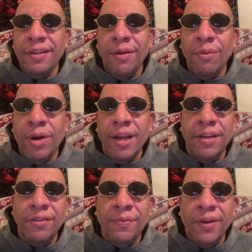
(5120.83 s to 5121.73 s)
And what
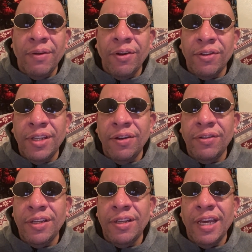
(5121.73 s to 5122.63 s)
is your favorite hotel
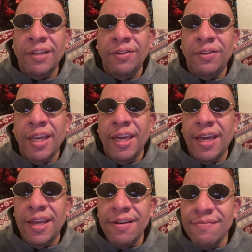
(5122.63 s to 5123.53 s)
that you like to stay
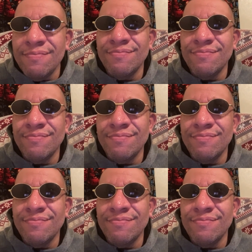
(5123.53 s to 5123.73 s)
in?